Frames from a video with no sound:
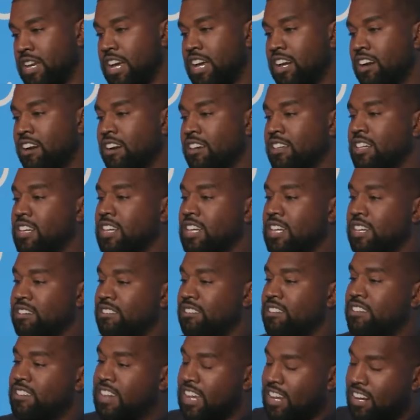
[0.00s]
fueled
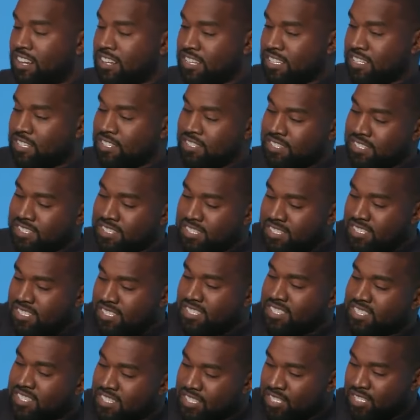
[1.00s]
speculation about his mental health and
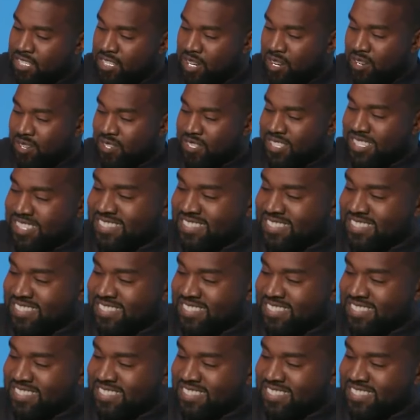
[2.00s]
stability.